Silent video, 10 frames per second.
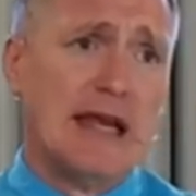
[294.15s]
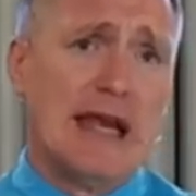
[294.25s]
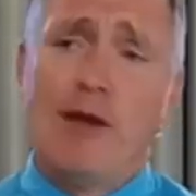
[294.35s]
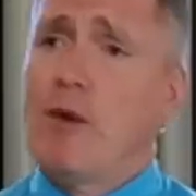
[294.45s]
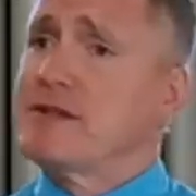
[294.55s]

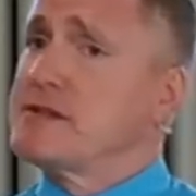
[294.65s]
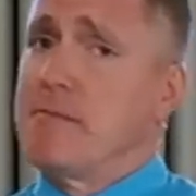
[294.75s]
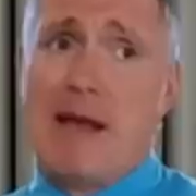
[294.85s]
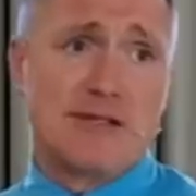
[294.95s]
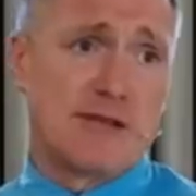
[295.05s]
He wants to
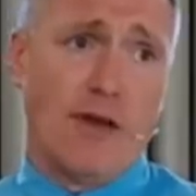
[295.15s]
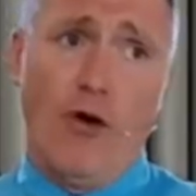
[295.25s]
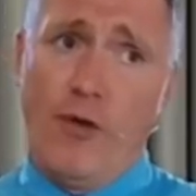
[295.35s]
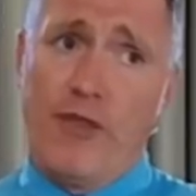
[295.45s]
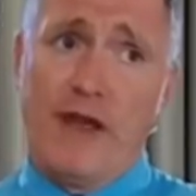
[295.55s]
mess the
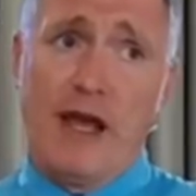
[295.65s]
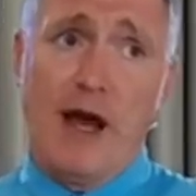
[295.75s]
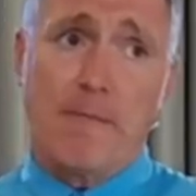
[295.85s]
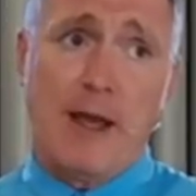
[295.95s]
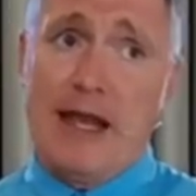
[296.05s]
whole thing
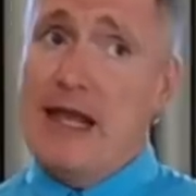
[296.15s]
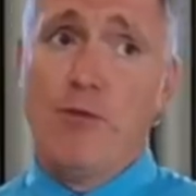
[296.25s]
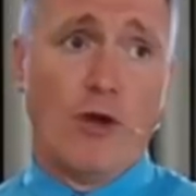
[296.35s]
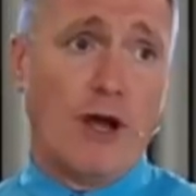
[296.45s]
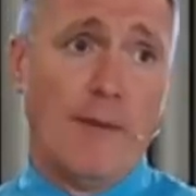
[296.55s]
up, and he
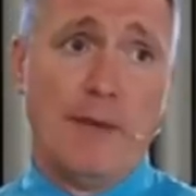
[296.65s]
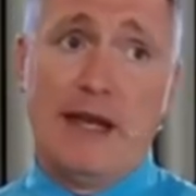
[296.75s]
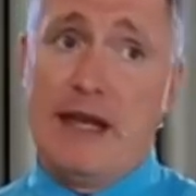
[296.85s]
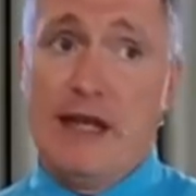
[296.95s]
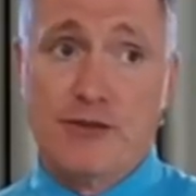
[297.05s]
will come in
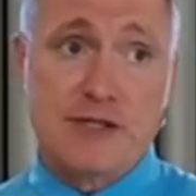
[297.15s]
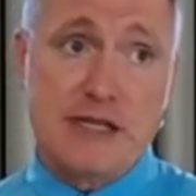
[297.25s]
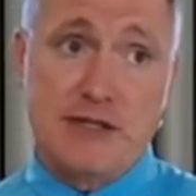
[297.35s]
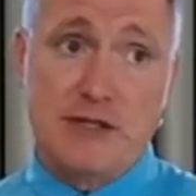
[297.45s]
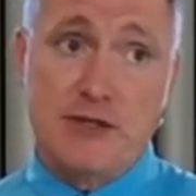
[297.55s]
and he'll
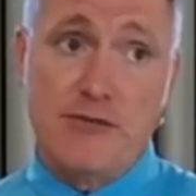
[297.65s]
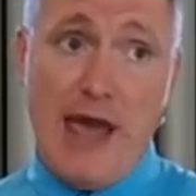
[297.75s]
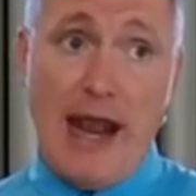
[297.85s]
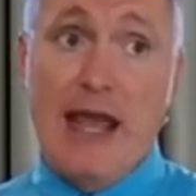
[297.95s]
seek to do that.